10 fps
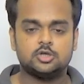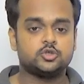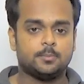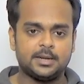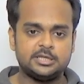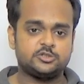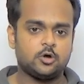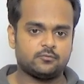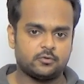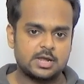So please
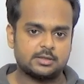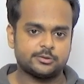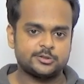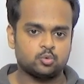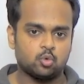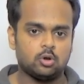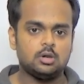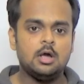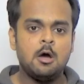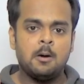don't forget this
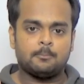rule.